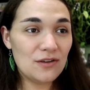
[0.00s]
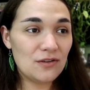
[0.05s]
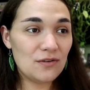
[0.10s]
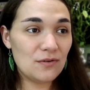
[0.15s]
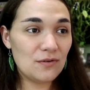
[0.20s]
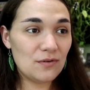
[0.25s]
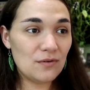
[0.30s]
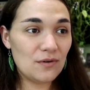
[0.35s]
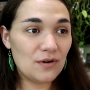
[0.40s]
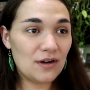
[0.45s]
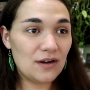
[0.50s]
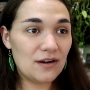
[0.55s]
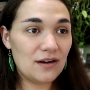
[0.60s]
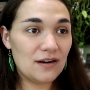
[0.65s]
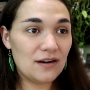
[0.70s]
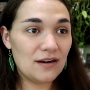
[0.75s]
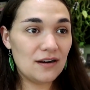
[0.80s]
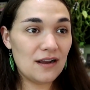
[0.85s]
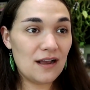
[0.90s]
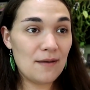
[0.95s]
who
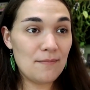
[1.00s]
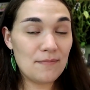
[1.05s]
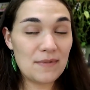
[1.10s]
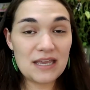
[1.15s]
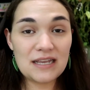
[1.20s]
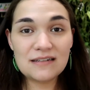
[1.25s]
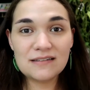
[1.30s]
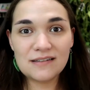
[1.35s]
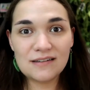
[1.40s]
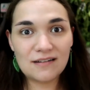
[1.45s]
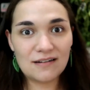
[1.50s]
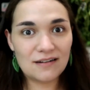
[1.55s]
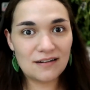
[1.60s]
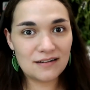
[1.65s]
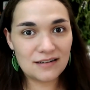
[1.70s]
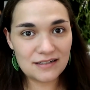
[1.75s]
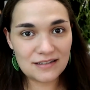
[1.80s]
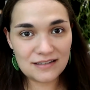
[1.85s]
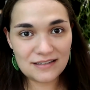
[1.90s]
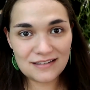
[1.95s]
are amazing
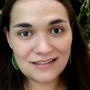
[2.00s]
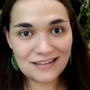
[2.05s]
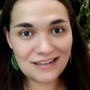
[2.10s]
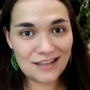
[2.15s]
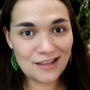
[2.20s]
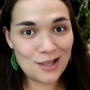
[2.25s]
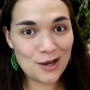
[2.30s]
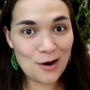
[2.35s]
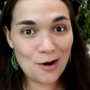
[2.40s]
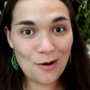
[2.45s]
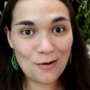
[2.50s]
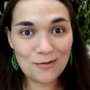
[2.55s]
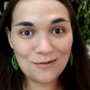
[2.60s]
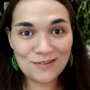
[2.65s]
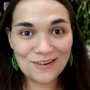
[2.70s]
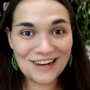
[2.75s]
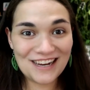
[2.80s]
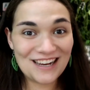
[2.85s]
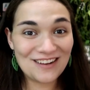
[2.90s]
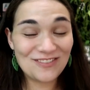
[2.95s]
artists in their own
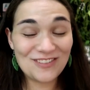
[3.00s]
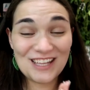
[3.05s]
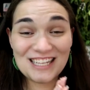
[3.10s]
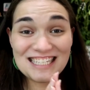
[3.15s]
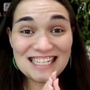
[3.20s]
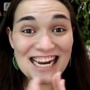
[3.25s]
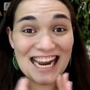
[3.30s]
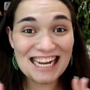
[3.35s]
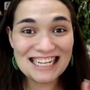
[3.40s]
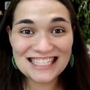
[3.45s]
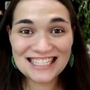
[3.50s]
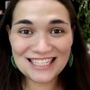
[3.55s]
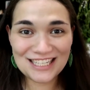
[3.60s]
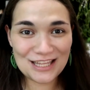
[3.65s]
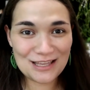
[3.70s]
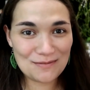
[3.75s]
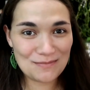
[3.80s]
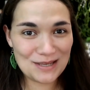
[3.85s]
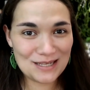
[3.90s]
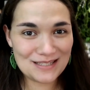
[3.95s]
right,
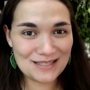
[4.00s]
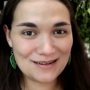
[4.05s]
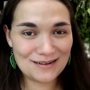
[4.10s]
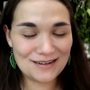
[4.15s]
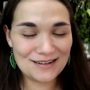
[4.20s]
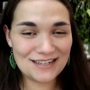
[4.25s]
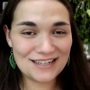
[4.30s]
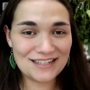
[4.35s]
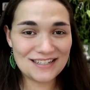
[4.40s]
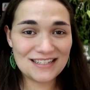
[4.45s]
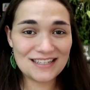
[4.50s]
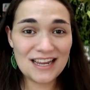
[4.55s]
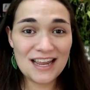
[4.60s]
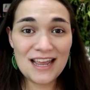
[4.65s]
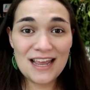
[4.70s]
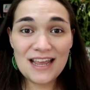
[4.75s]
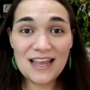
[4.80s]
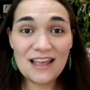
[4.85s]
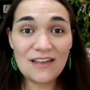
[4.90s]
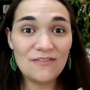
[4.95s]
fantastically amazing artists,
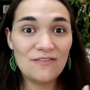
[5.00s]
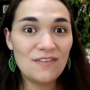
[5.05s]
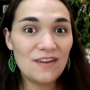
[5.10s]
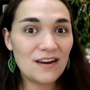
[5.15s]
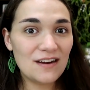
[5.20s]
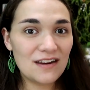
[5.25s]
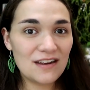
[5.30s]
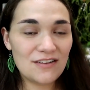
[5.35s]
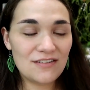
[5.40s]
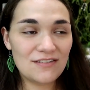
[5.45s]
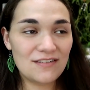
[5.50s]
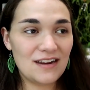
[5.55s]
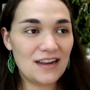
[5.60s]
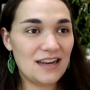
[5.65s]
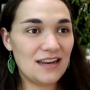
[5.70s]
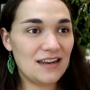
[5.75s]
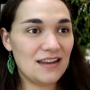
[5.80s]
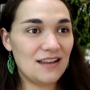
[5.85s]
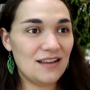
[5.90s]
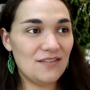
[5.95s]
very
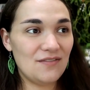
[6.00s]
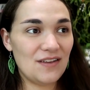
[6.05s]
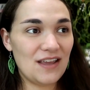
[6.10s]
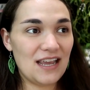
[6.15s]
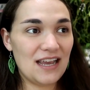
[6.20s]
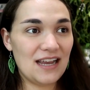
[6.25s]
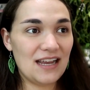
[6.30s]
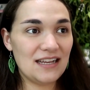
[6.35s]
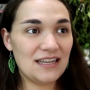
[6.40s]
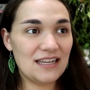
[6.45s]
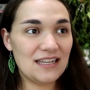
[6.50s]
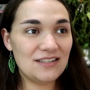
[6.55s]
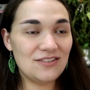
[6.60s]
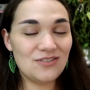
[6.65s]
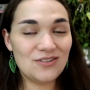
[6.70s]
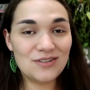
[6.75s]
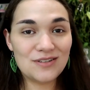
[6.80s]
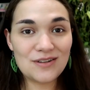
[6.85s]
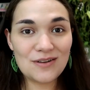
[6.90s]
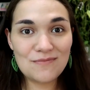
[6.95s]
creative, and it's
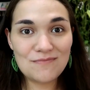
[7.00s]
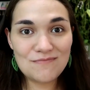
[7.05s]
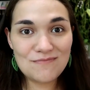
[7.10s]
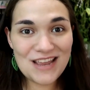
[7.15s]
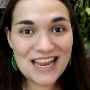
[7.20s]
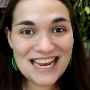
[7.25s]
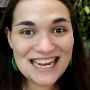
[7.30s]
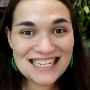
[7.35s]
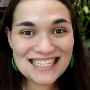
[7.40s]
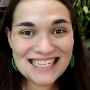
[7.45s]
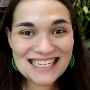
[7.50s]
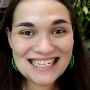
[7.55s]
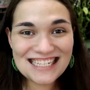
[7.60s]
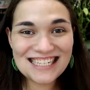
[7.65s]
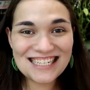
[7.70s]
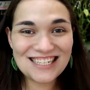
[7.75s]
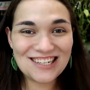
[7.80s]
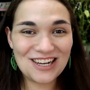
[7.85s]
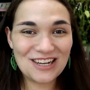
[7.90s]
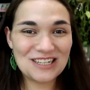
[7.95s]
just amazing
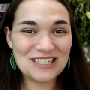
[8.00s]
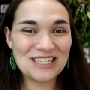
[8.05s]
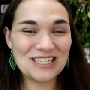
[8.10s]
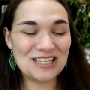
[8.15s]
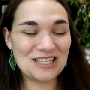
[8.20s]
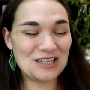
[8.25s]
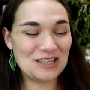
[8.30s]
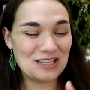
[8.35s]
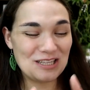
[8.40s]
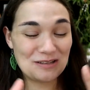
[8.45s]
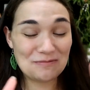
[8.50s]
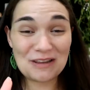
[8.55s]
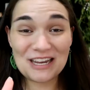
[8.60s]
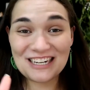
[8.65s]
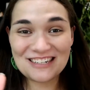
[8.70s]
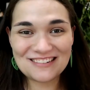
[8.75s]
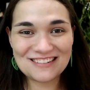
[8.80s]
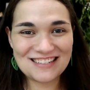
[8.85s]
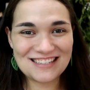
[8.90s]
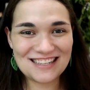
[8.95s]
to talk to the, the
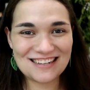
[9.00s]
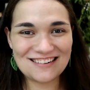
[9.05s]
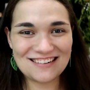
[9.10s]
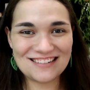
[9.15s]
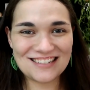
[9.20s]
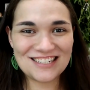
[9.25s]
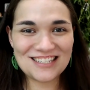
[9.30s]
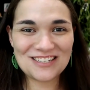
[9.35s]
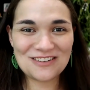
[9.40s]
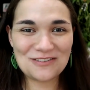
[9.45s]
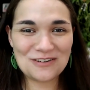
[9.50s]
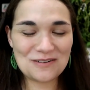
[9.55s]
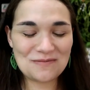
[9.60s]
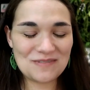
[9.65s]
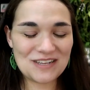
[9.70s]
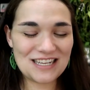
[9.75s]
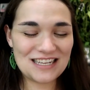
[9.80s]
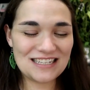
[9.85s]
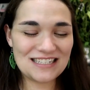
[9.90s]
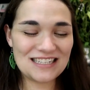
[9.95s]
patrons in our Discord
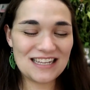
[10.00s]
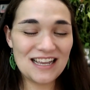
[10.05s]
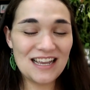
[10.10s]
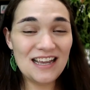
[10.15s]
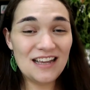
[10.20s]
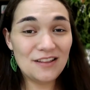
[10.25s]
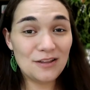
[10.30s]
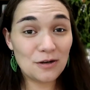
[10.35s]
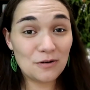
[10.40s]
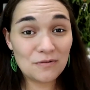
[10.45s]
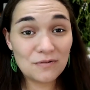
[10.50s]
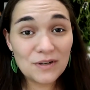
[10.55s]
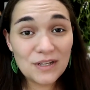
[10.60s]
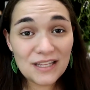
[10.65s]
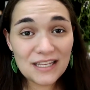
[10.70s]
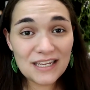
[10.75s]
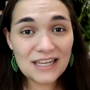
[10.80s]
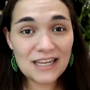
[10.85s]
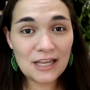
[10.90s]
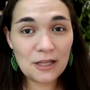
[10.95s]
because they're
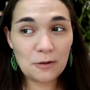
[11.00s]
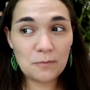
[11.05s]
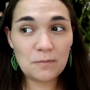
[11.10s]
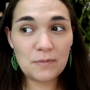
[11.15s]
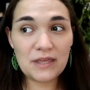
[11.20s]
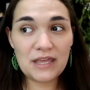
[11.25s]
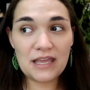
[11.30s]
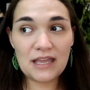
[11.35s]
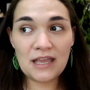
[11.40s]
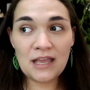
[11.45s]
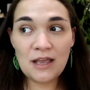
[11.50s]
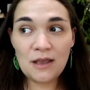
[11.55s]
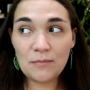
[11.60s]
really helping